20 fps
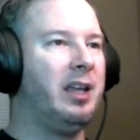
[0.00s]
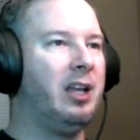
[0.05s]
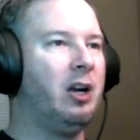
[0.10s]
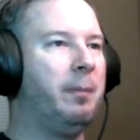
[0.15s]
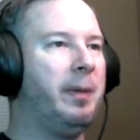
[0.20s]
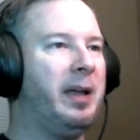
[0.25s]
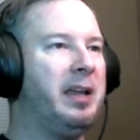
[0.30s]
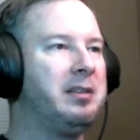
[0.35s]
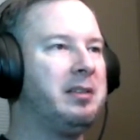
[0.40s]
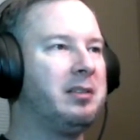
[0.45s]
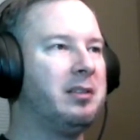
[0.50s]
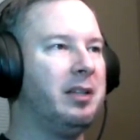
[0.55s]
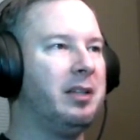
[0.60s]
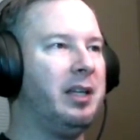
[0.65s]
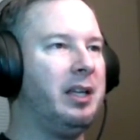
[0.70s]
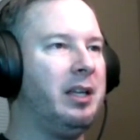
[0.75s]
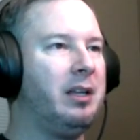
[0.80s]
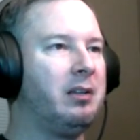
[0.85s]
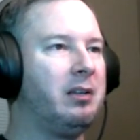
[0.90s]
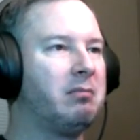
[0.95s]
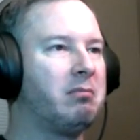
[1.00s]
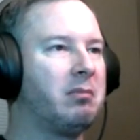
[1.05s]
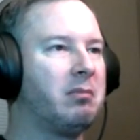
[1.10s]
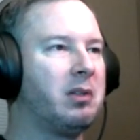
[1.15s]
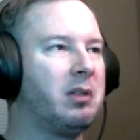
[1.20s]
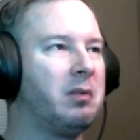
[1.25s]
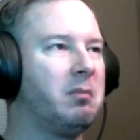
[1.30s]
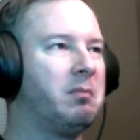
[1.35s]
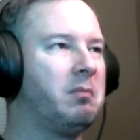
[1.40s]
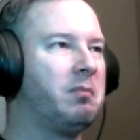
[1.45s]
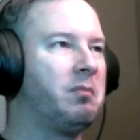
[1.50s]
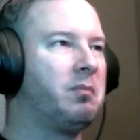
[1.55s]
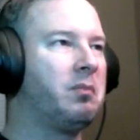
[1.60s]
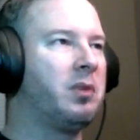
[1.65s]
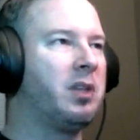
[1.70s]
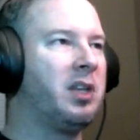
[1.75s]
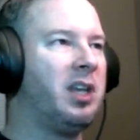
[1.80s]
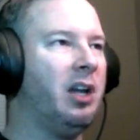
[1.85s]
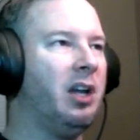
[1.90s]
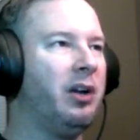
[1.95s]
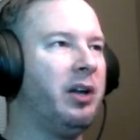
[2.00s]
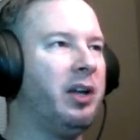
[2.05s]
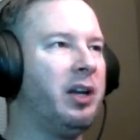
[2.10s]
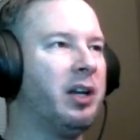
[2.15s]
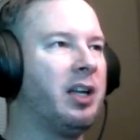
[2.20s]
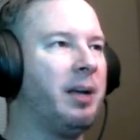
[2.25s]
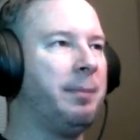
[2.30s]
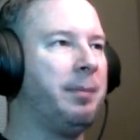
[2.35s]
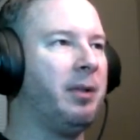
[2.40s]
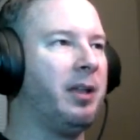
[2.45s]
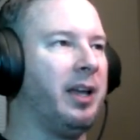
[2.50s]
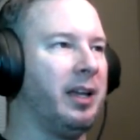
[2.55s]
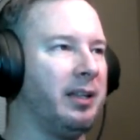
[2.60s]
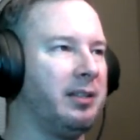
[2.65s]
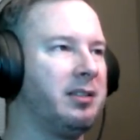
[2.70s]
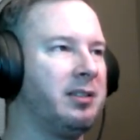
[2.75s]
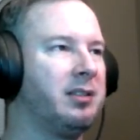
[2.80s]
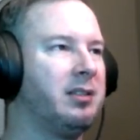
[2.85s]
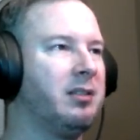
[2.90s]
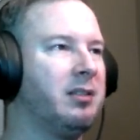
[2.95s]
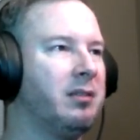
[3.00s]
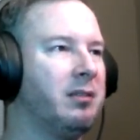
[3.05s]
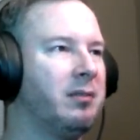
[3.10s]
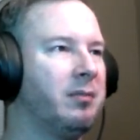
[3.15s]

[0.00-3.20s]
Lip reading: it'll basically kill you in a couple of hits.